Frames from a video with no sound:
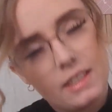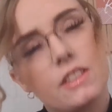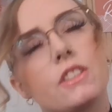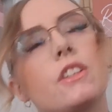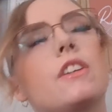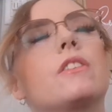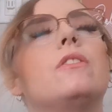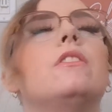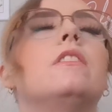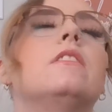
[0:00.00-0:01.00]
in a
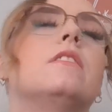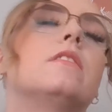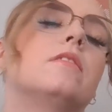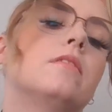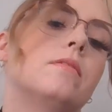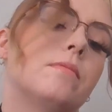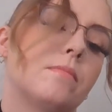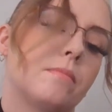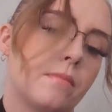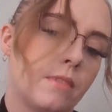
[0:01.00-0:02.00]
circle
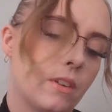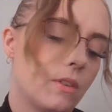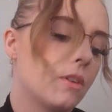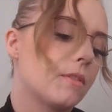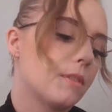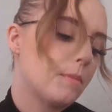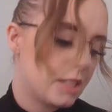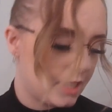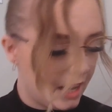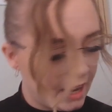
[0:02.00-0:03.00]
or from
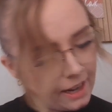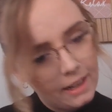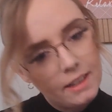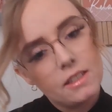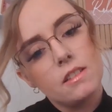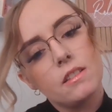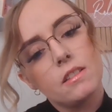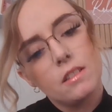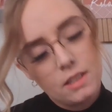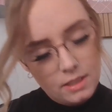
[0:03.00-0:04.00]
side
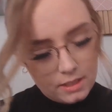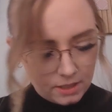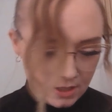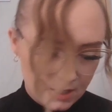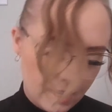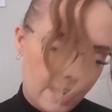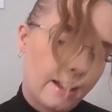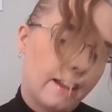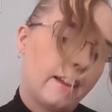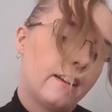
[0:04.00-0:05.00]
to
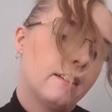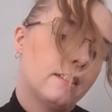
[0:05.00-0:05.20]
side.